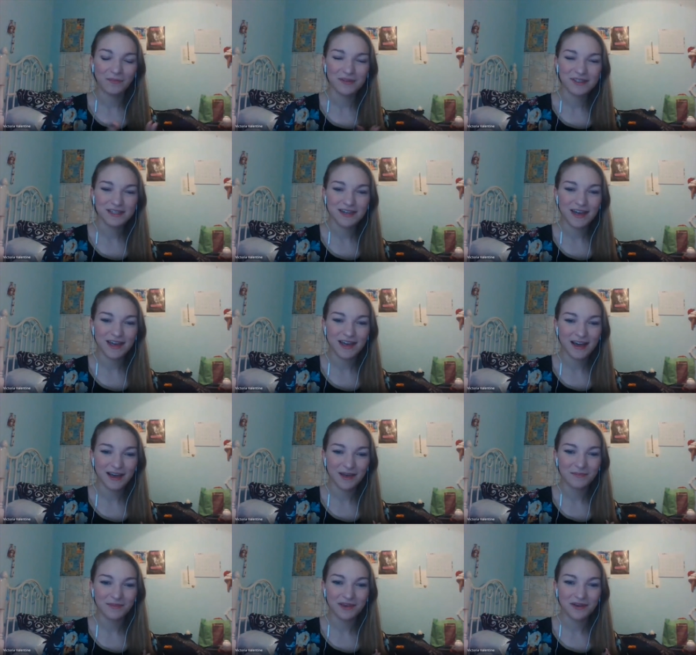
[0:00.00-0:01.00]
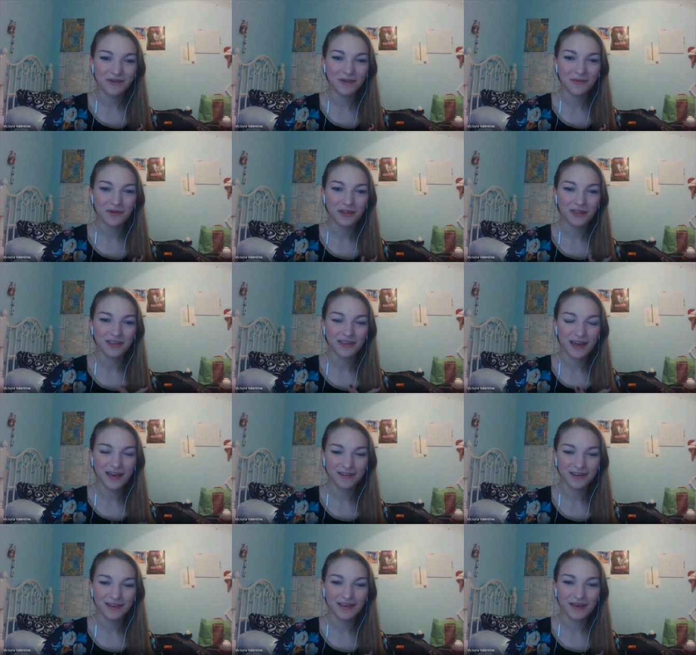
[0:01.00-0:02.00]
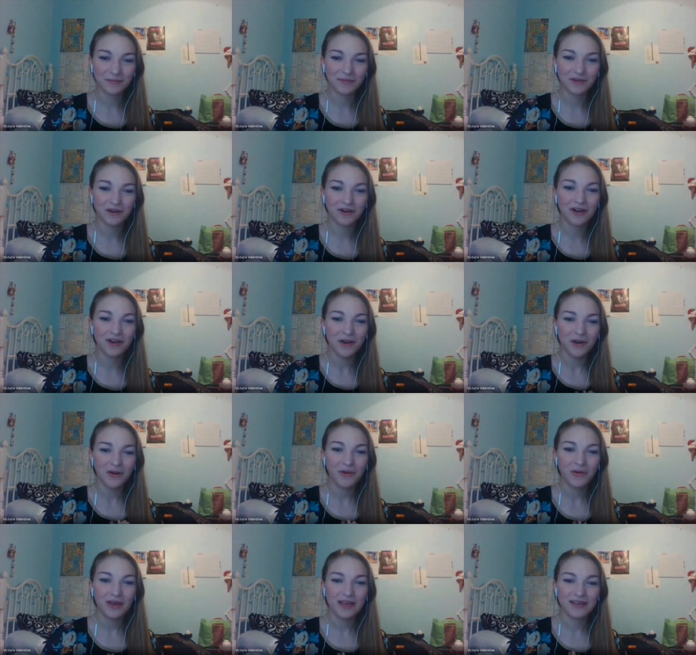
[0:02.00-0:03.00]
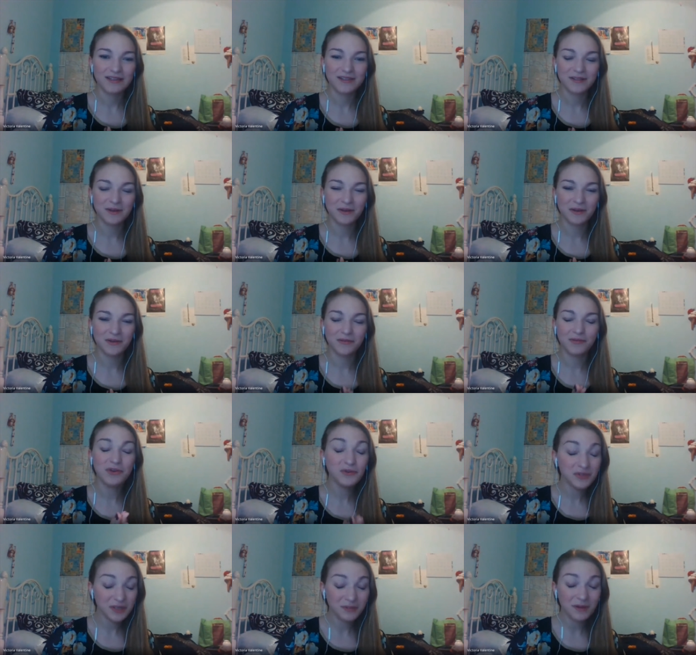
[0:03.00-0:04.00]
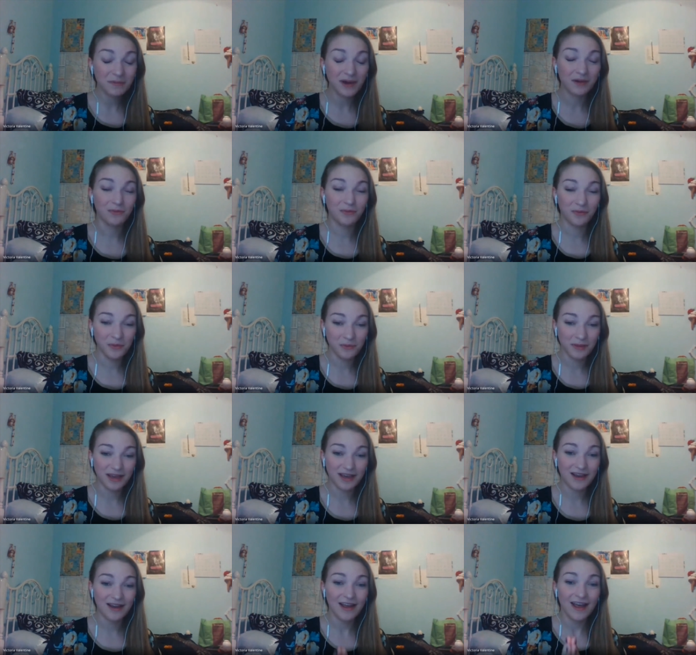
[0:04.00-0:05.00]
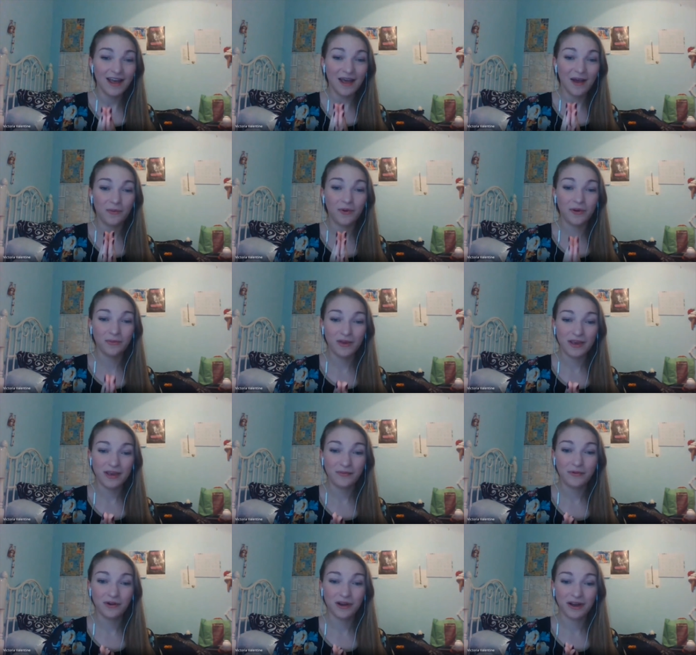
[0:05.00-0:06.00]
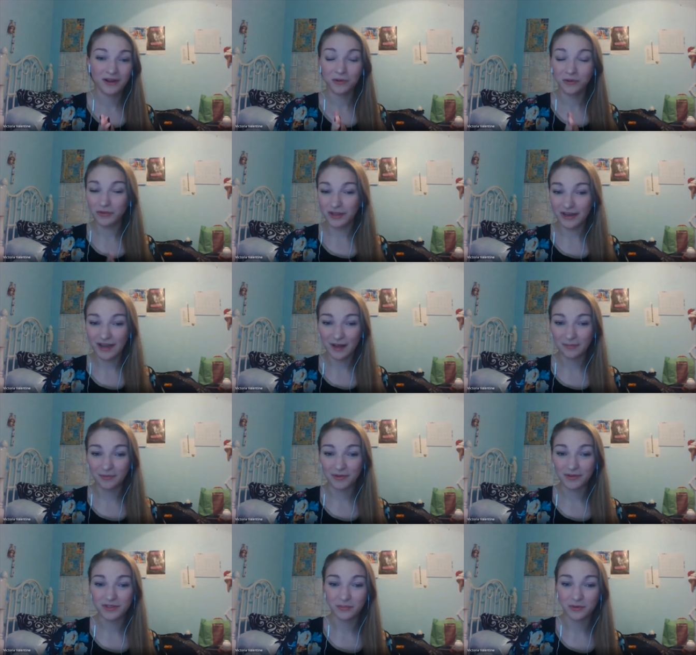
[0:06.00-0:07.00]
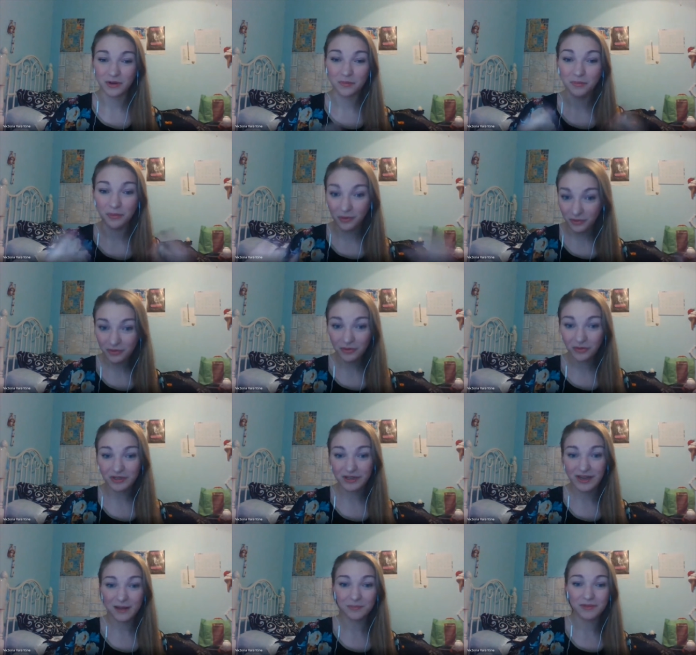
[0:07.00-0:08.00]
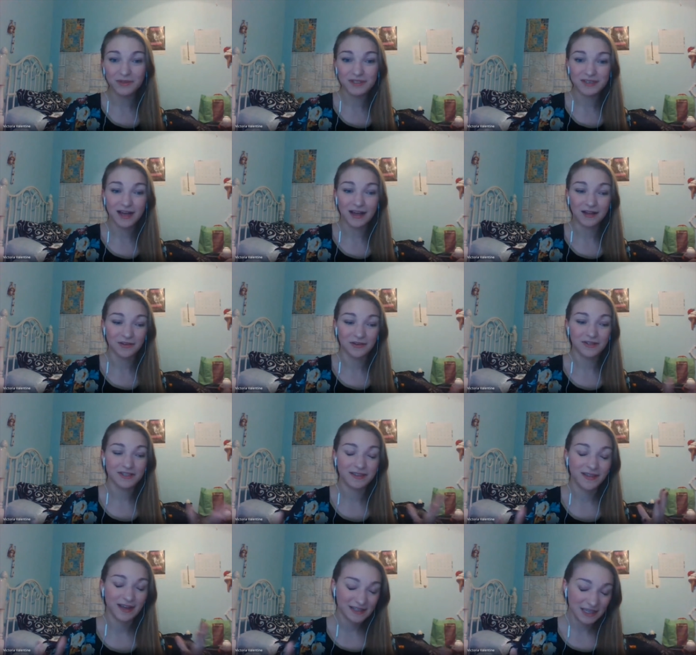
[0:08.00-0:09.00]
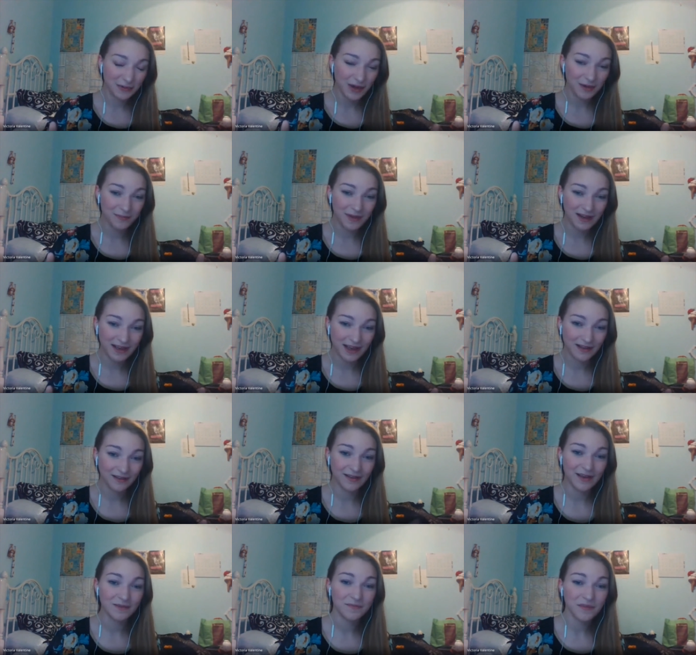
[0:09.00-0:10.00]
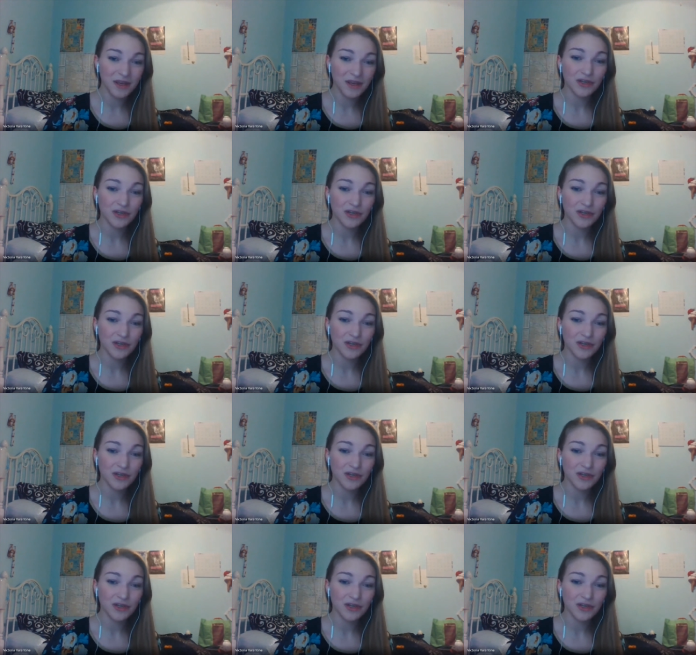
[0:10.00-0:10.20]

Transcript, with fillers: Um, today I am here with Kelly Gimler, who is used to be my roommate when we were at Golden Apple. So we are both Golden Apple scholars, and that's how I met Kelly.